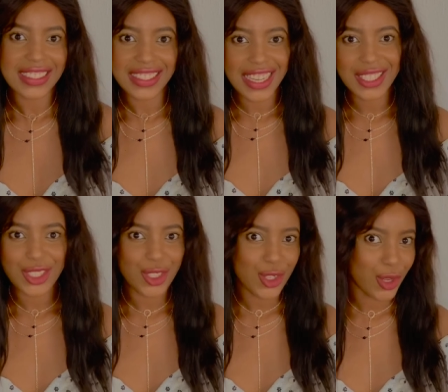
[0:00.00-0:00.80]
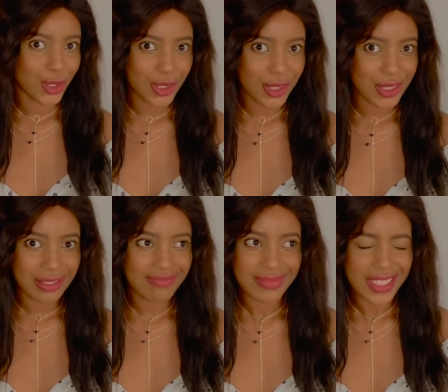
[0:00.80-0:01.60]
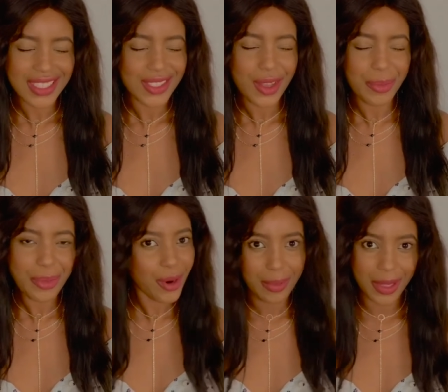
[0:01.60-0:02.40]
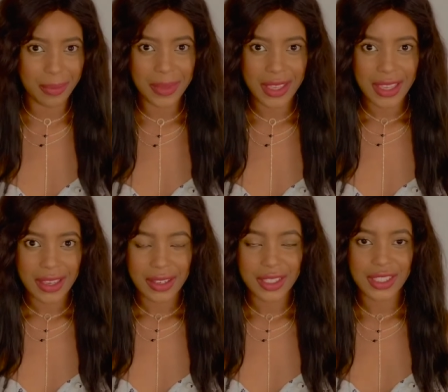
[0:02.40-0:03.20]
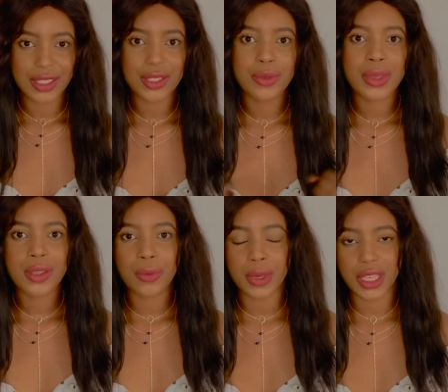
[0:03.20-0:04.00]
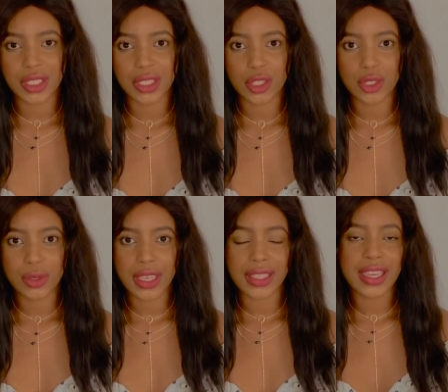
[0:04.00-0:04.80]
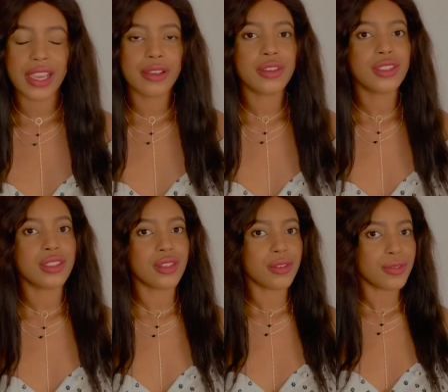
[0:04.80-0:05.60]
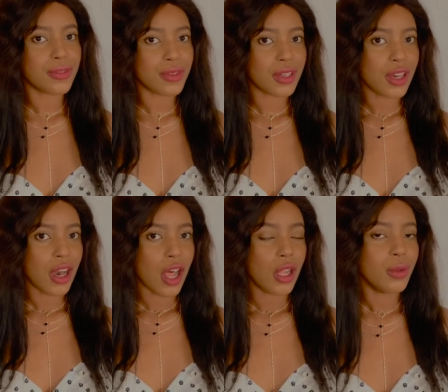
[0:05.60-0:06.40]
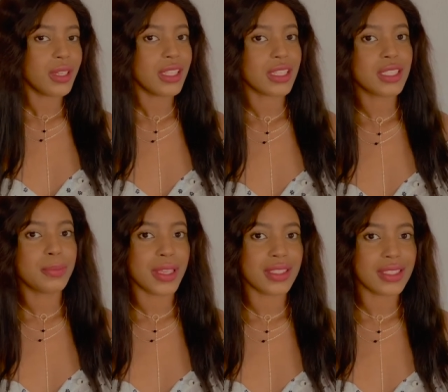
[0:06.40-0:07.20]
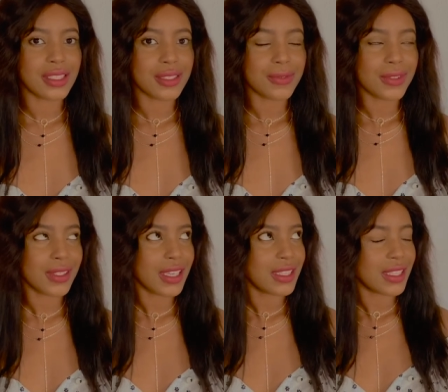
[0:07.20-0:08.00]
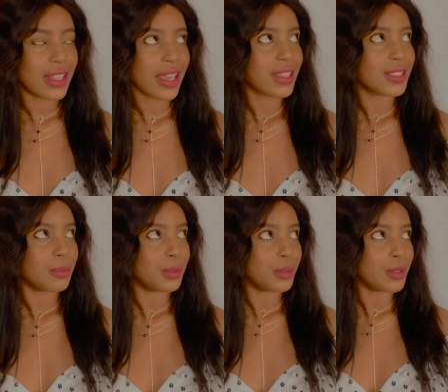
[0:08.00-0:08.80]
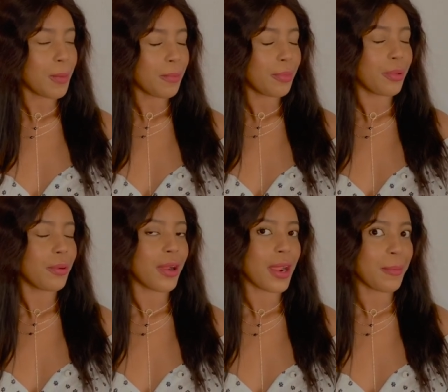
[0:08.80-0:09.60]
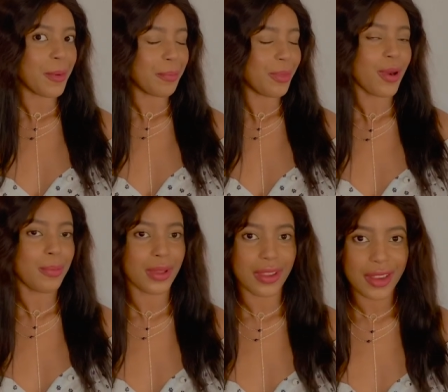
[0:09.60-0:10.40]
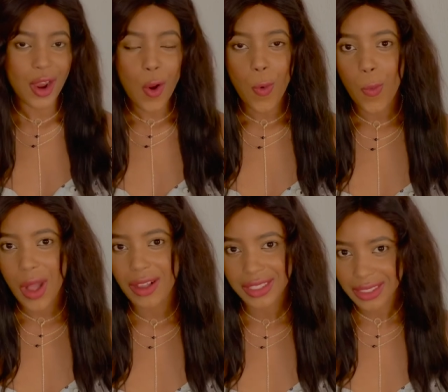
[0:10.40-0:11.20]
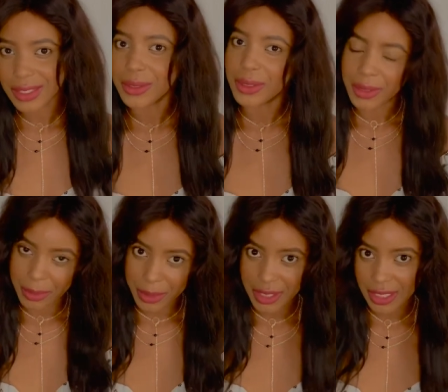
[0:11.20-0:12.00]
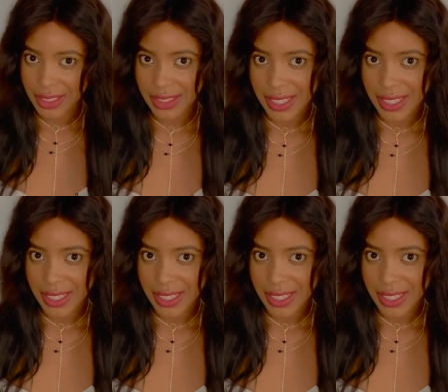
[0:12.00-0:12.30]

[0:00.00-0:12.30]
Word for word: that's not it's not a problem because there's so many ways you can carry yourself looking expensive, looking delectable, prime and proper while still on a budget.